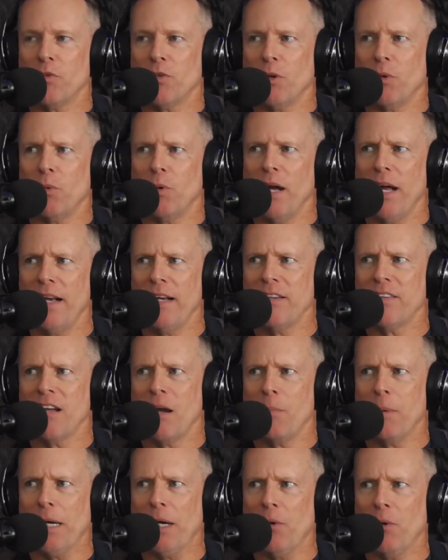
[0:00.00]
So
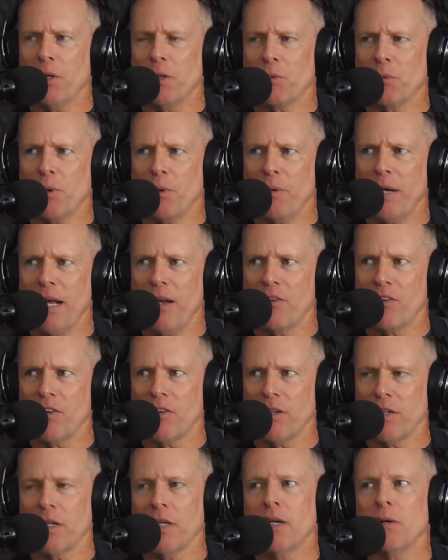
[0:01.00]
anytime I go on the road now,
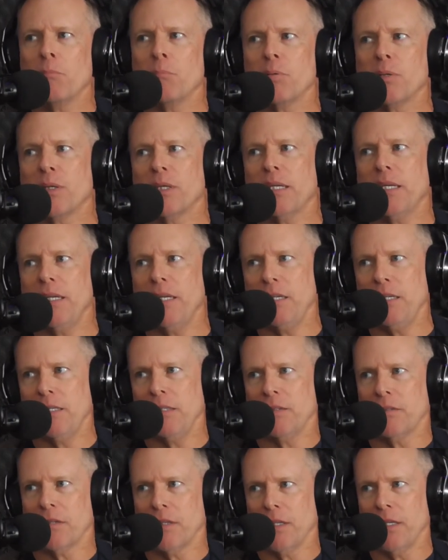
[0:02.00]
she's like,
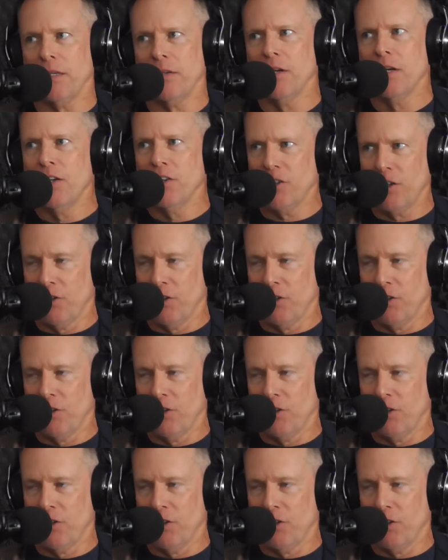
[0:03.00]
please leave.